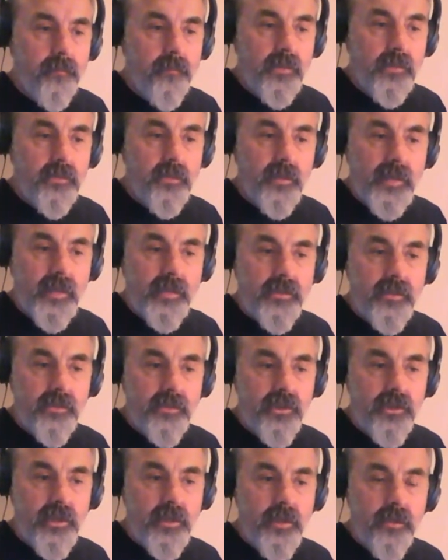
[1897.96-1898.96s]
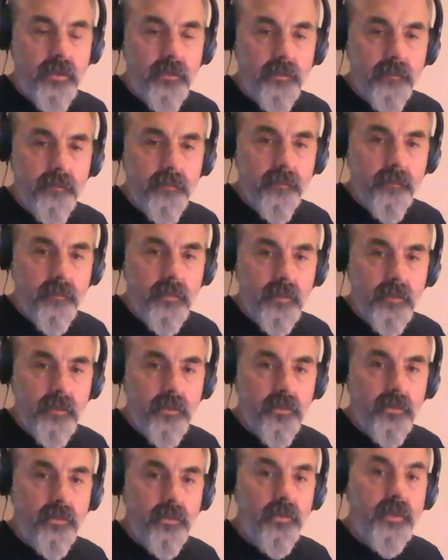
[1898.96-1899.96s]
So that's a G note
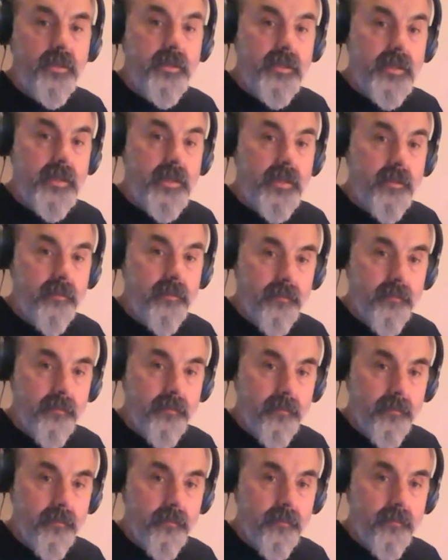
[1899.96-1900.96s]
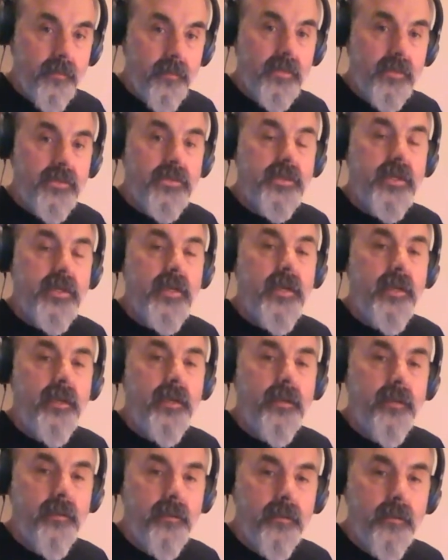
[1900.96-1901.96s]
to do a D, C,
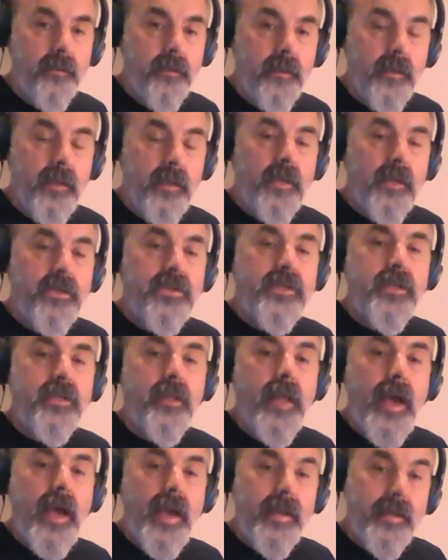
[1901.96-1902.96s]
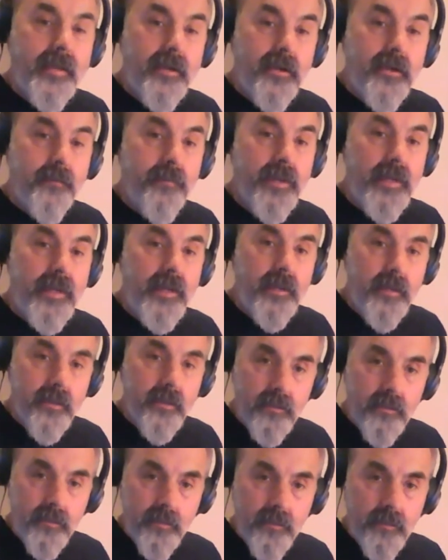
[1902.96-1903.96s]
slide into B,
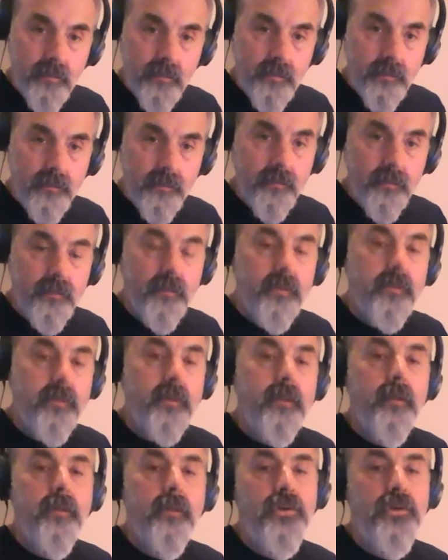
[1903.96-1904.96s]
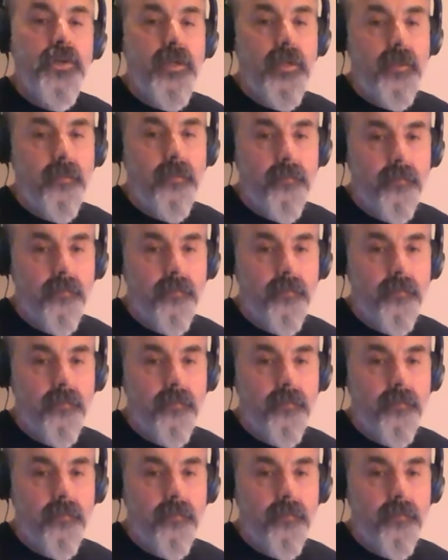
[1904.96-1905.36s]
G.